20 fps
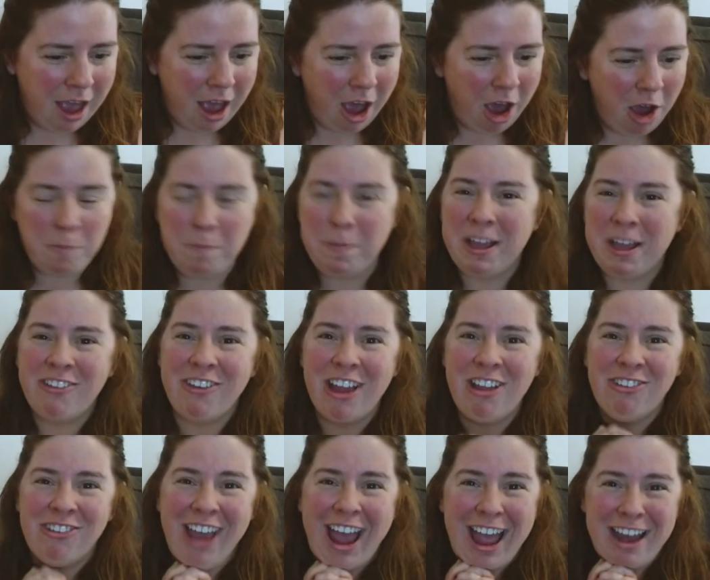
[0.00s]
Oh, BJ
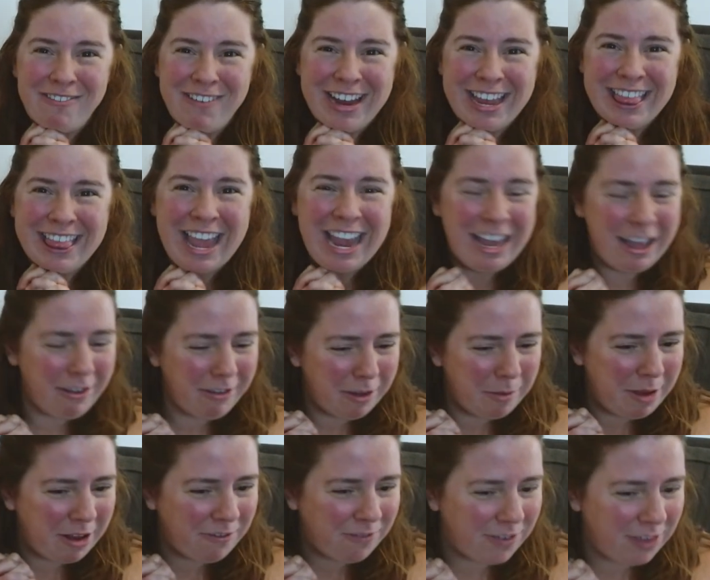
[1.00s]
Chadwick, thank you so
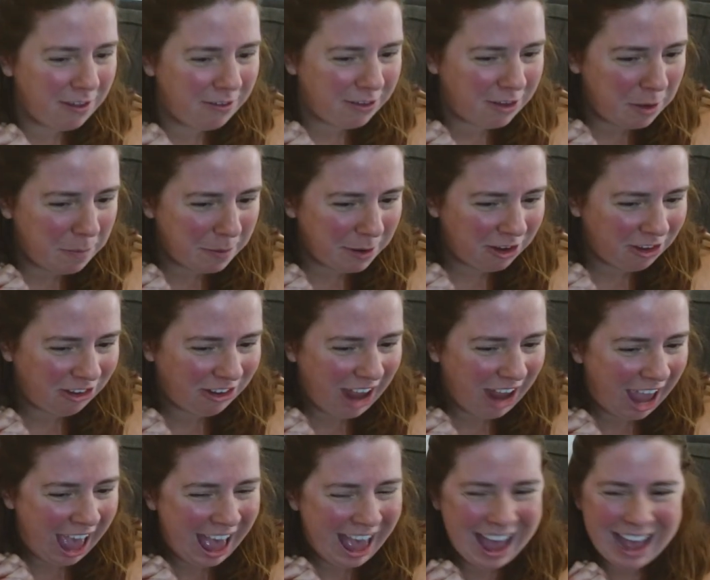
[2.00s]
much for the super
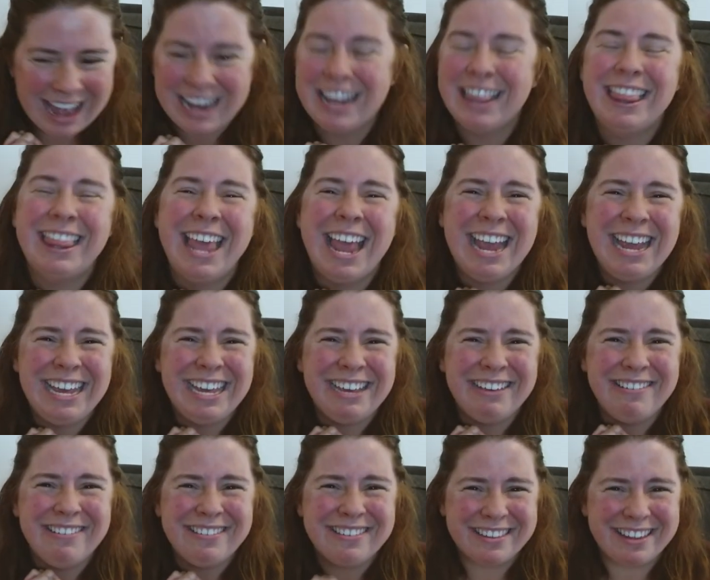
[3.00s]
chat. Thank
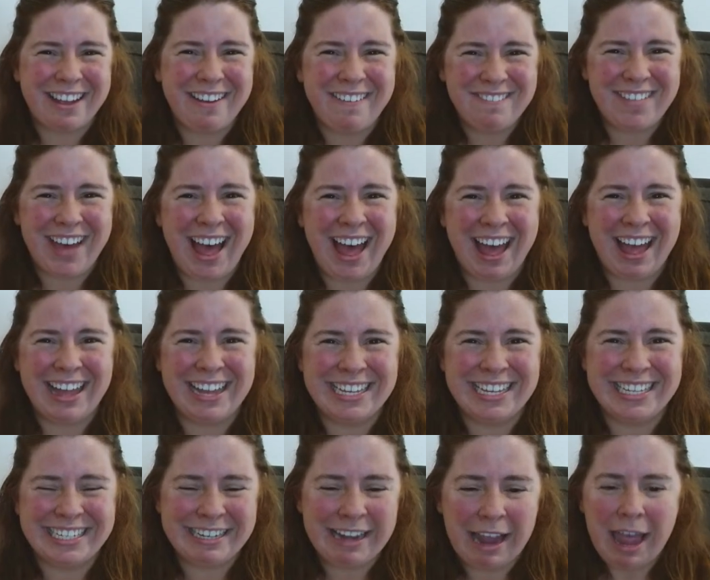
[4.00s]
you so
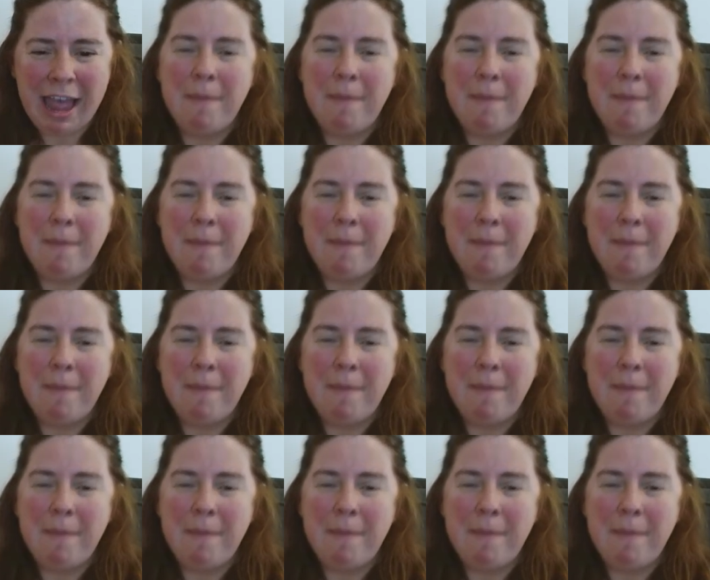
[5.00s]
much.